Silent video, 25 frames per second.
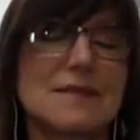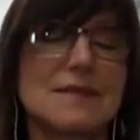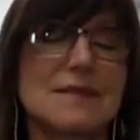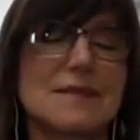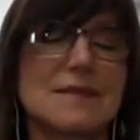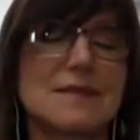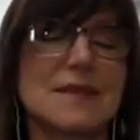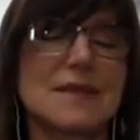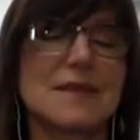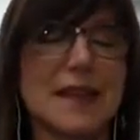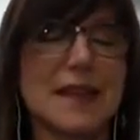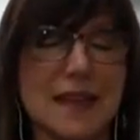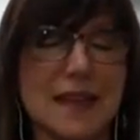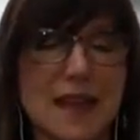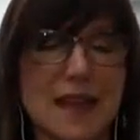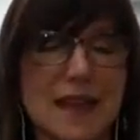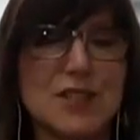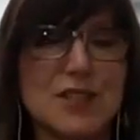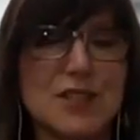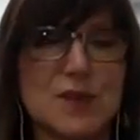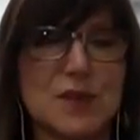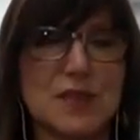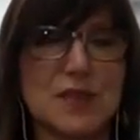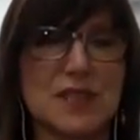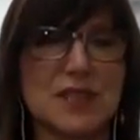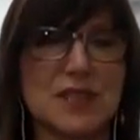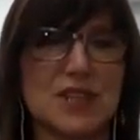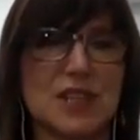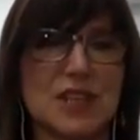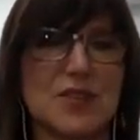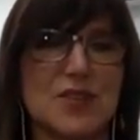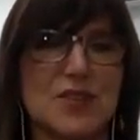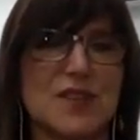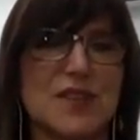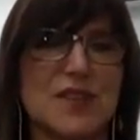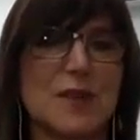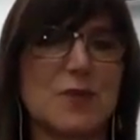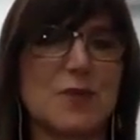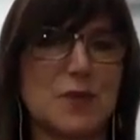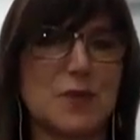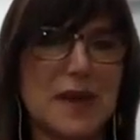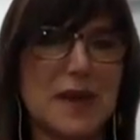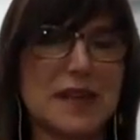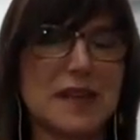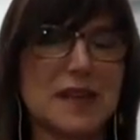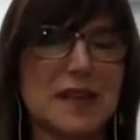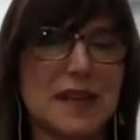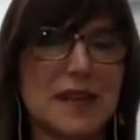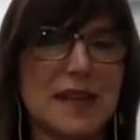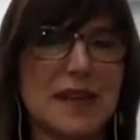They engaged with each other. They
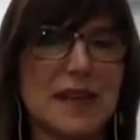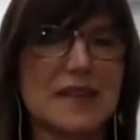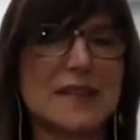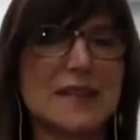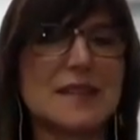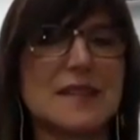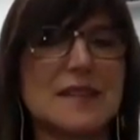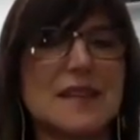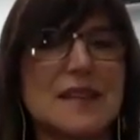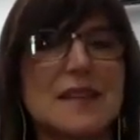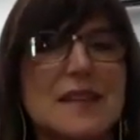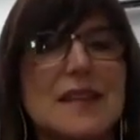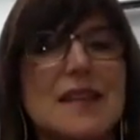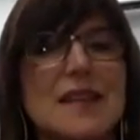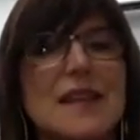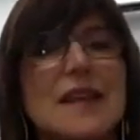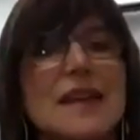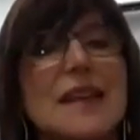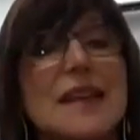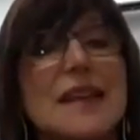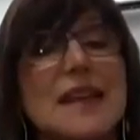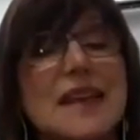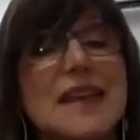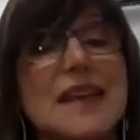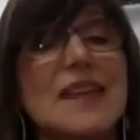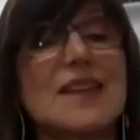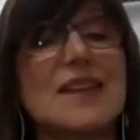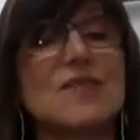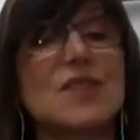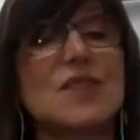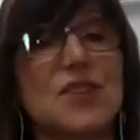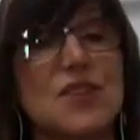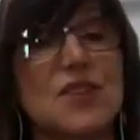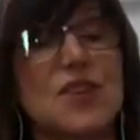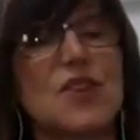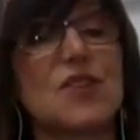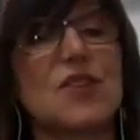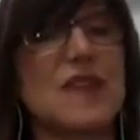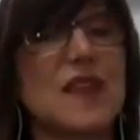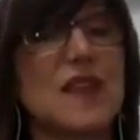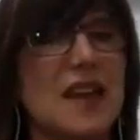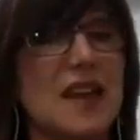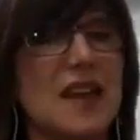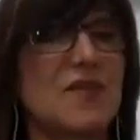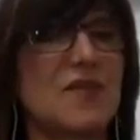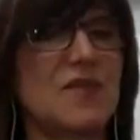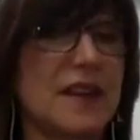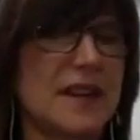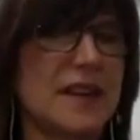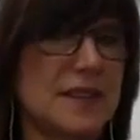remained connected, even though they
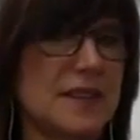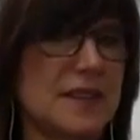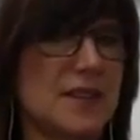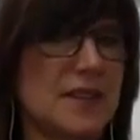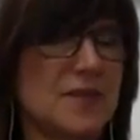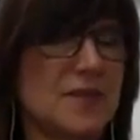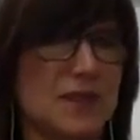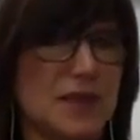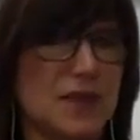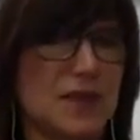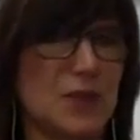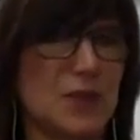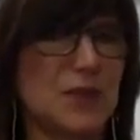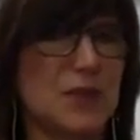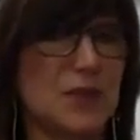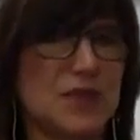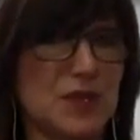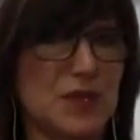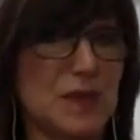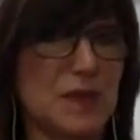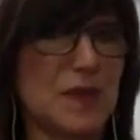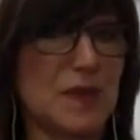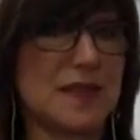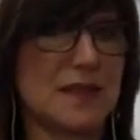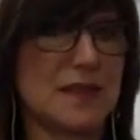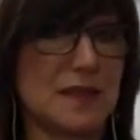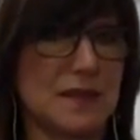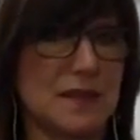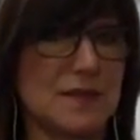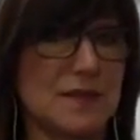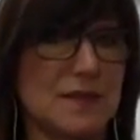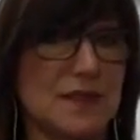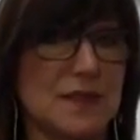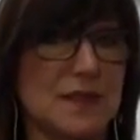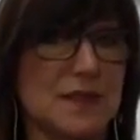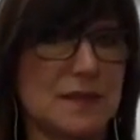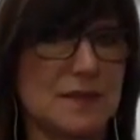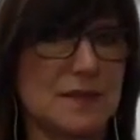had very different perspectives.